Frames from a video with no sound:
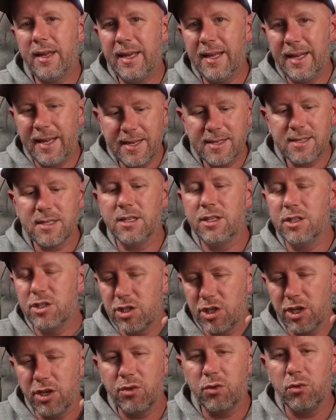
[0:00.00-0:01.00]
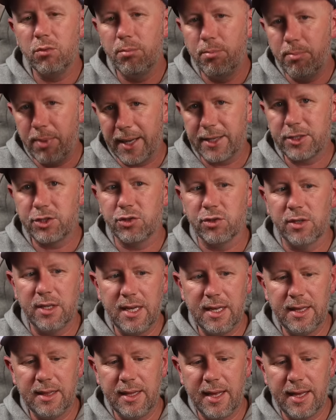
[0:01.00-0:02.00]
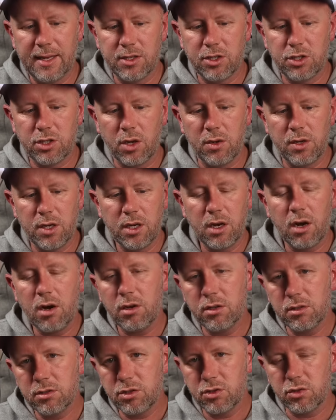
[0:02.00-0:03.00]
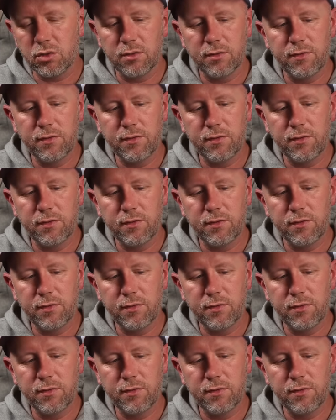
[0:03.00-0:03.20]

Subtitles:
it is an internal battery in there, so you can't sort